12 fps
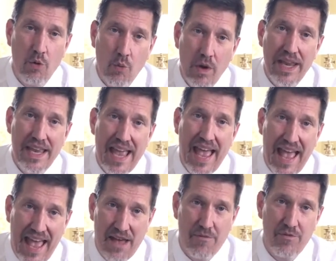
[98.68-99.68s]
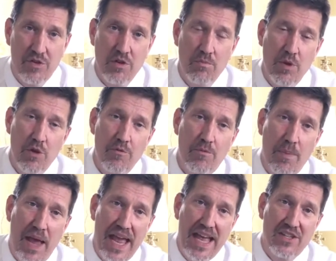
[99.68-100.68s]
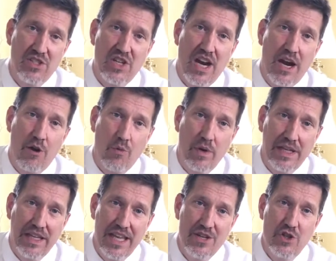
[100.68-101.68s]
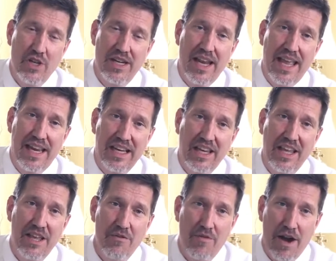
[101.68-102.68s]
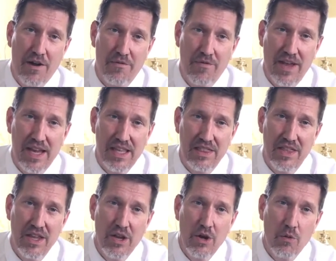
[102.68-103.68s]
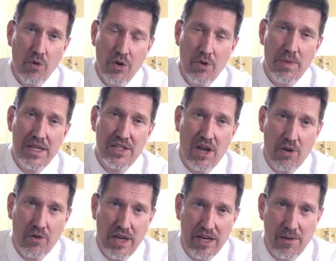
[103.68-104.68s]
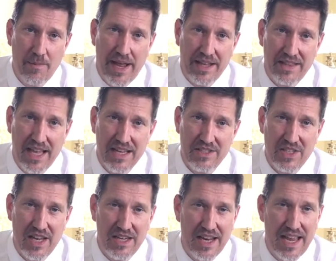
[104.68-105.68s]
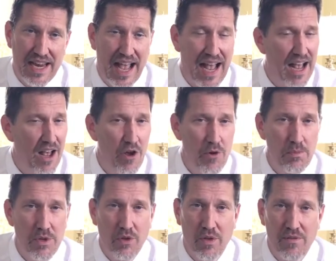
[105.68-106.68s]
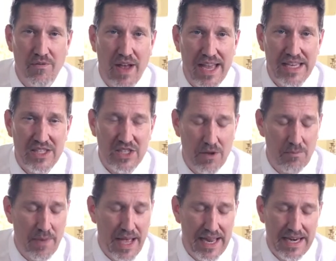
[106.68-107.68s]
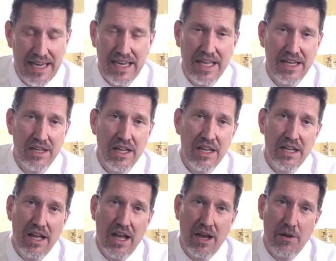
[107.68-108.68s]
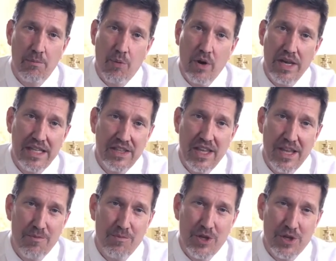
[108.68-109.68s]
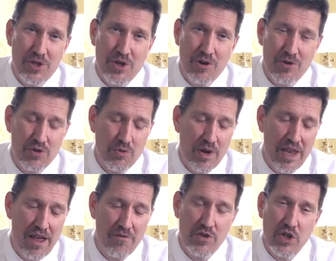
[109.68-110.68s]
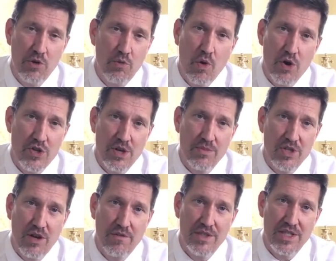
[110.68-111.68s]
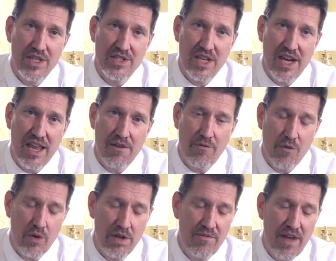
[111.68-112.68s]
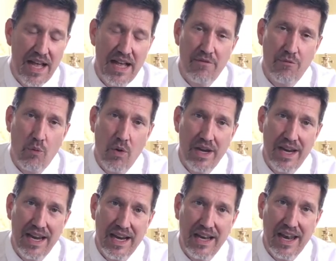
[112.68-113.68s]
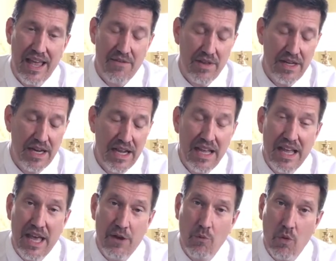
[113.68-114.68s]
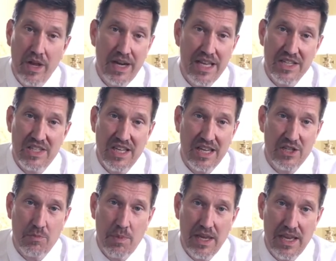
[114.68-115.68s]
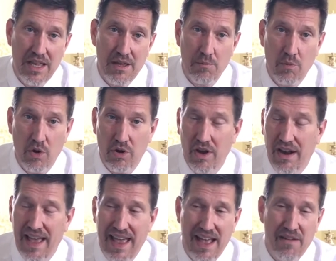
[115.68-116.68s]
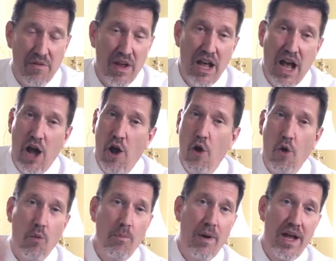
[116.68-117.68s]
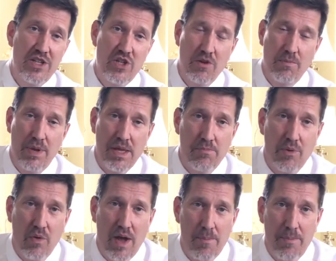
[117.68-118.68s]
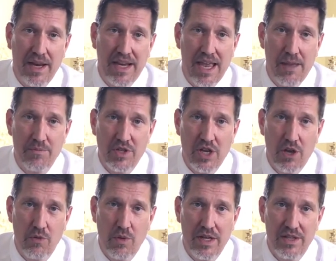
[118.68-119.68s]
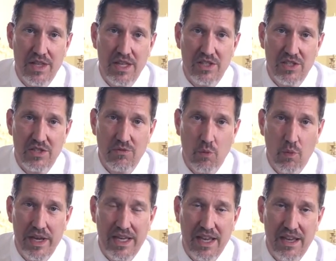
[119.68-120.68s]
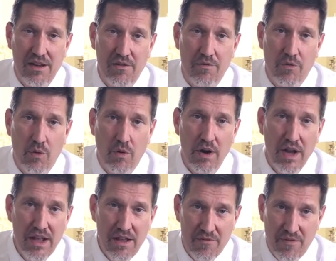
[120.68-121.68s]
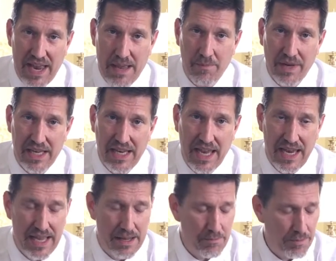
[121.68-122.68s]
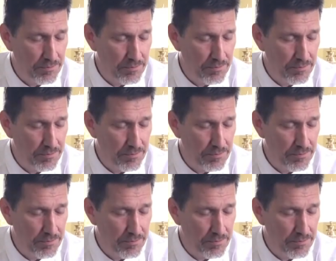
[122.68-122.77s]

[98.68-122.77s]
We have to move past our religion and live our faith. We're going to be talking about that Sunday. I hope you'll invite somebody and bring them to church. We have two worship services at 8:45, one at 11, and one at 6 p.m. We're going to have a whole bunch of people up at Camp Tocoa this weekend for family camp.